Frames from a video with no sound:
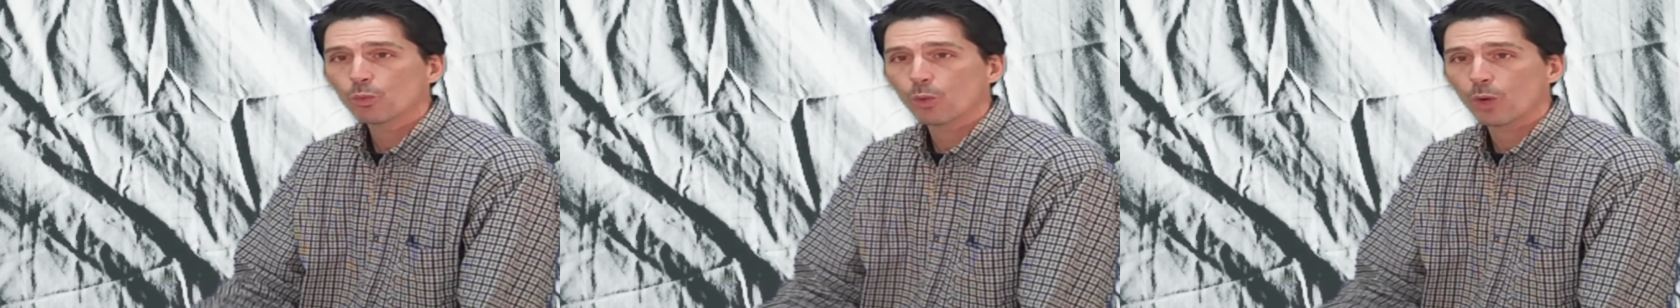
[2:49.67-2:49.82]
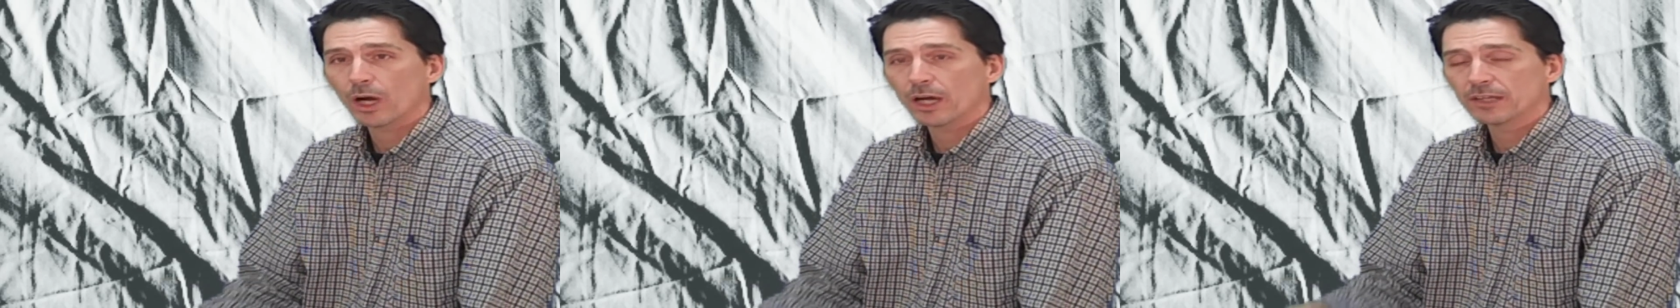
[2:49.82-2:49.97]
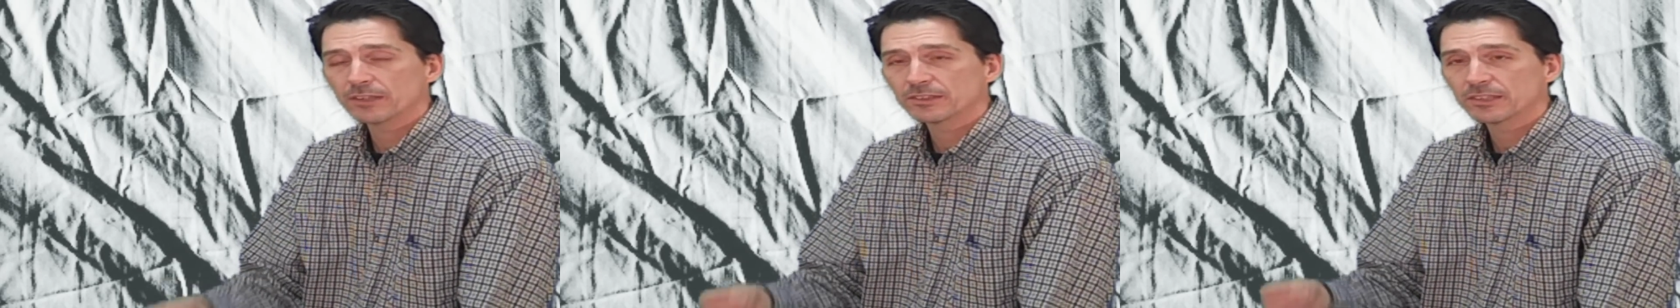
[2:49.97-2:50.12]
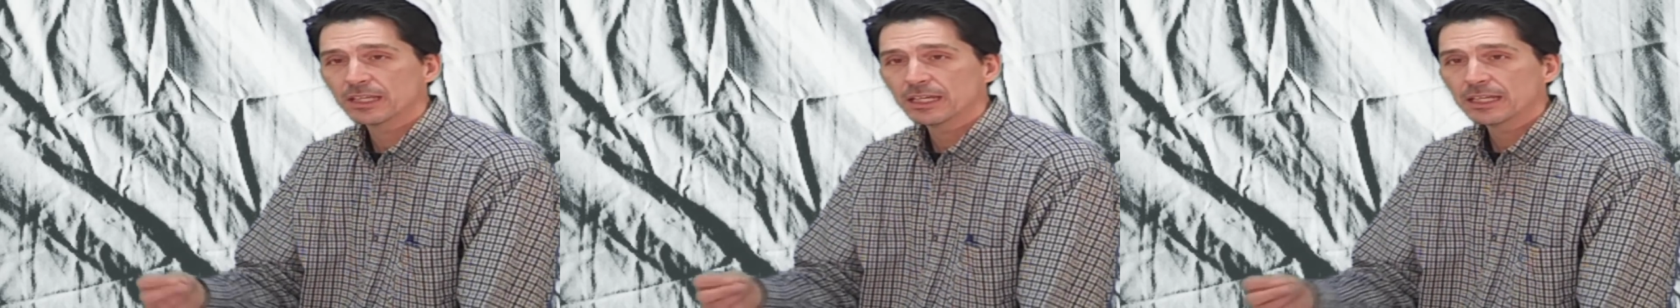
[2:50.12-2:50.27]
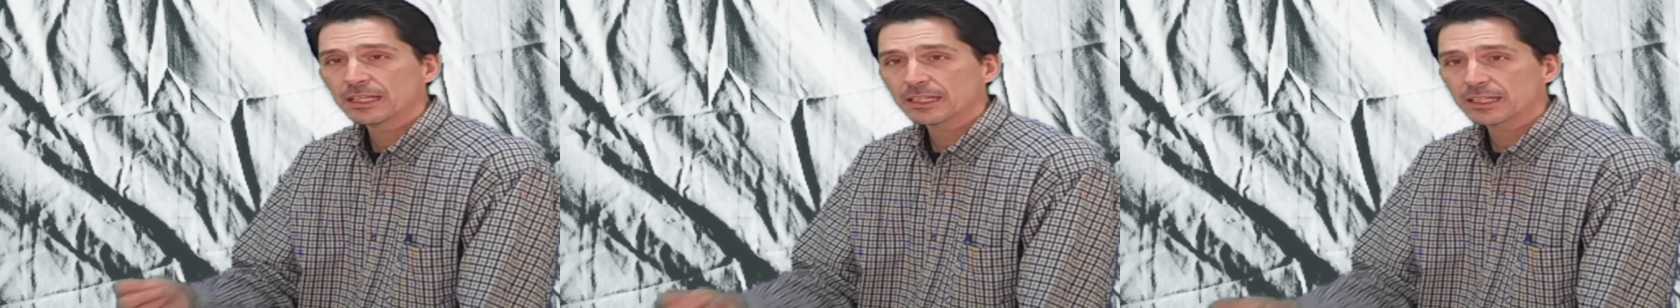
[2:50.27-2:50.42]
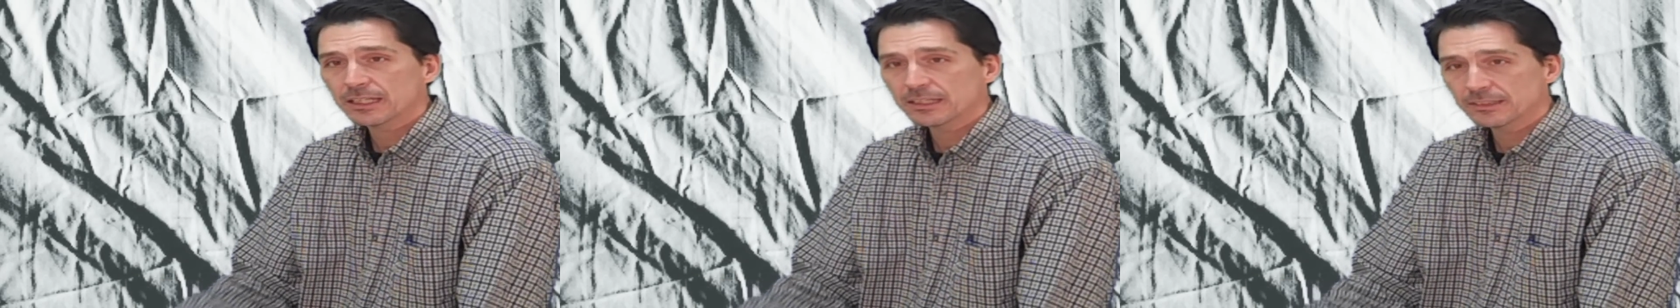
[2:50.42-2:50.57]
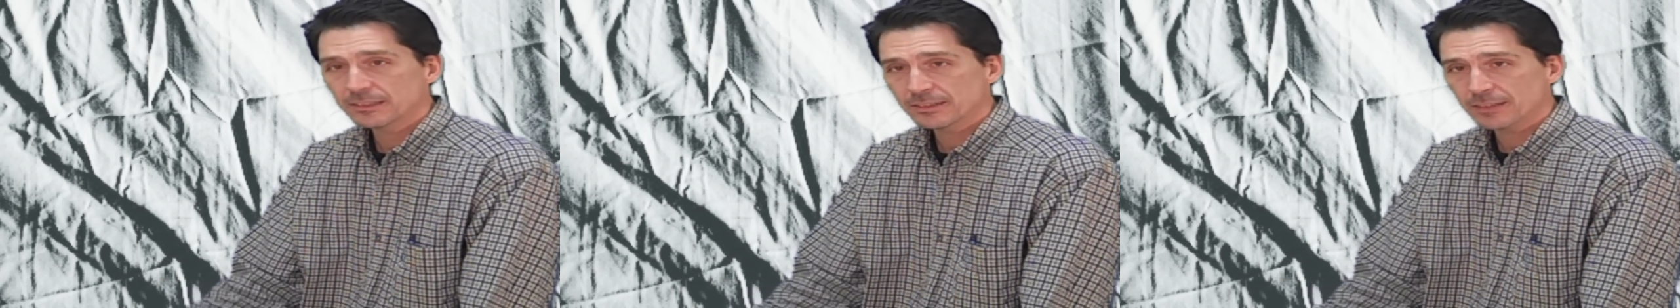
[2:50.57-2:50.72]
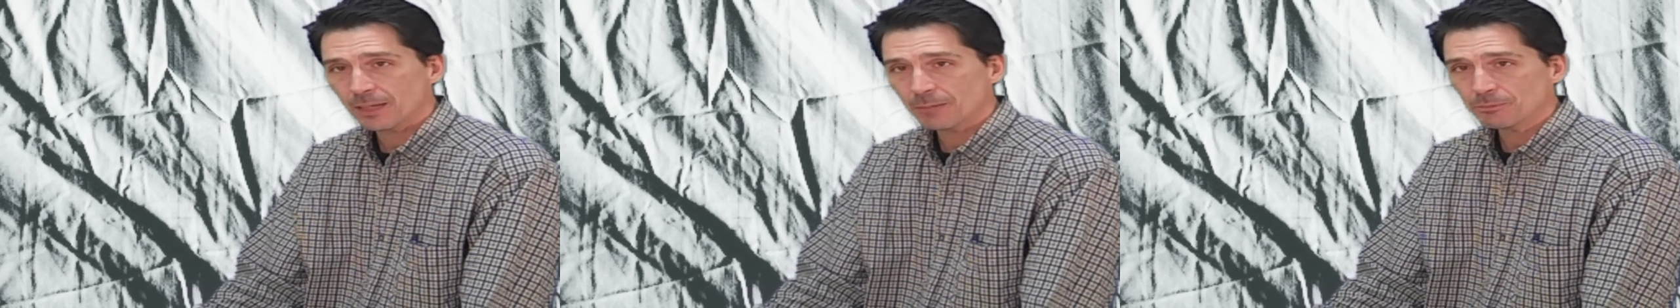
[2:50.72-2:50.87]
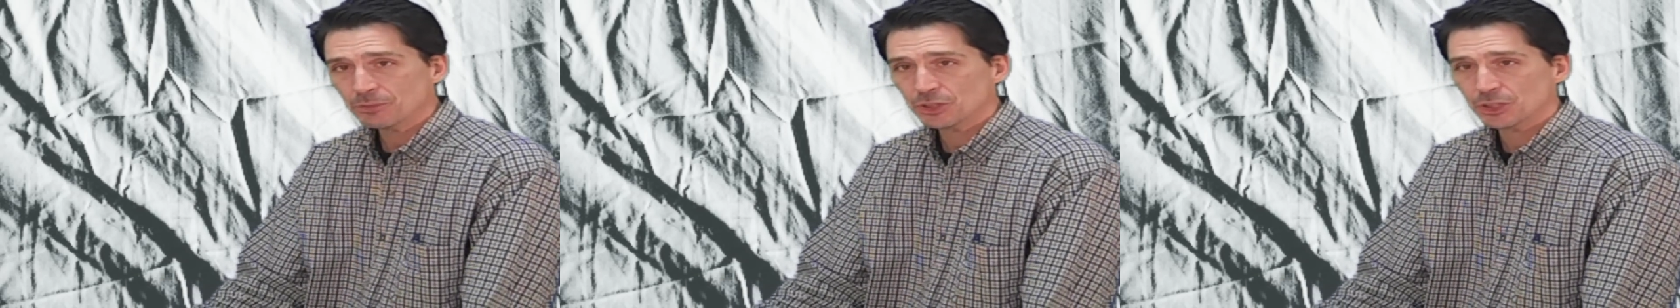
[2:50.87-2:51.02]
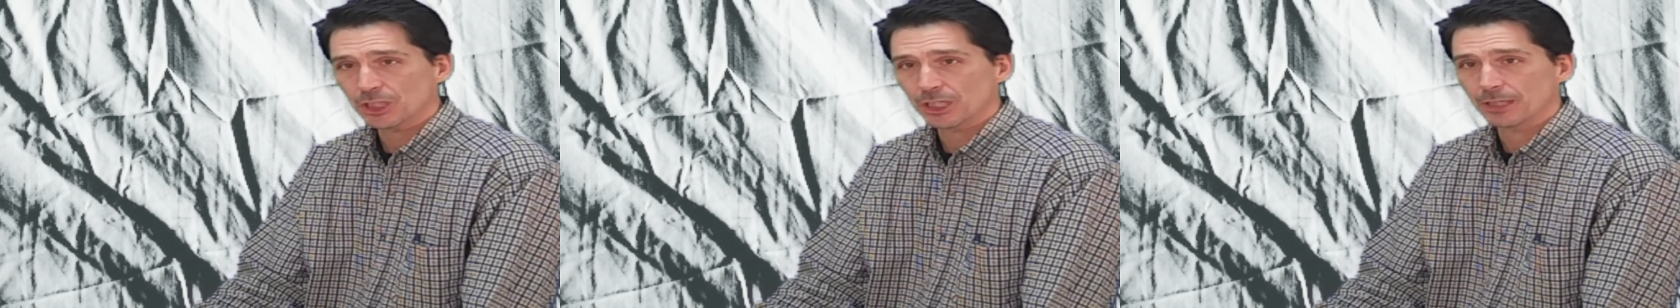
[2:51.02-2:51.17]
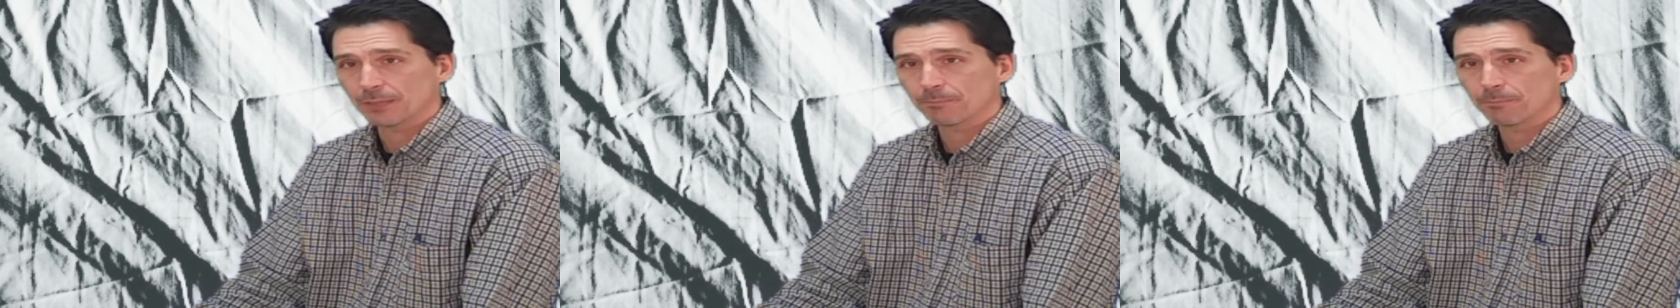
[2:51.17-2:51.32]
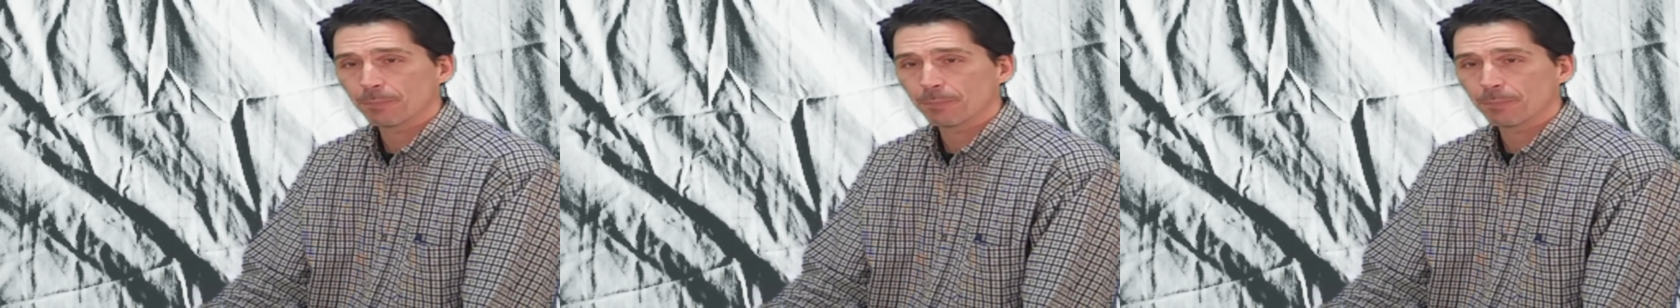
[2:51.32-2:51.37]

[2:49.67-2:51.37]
was consumption.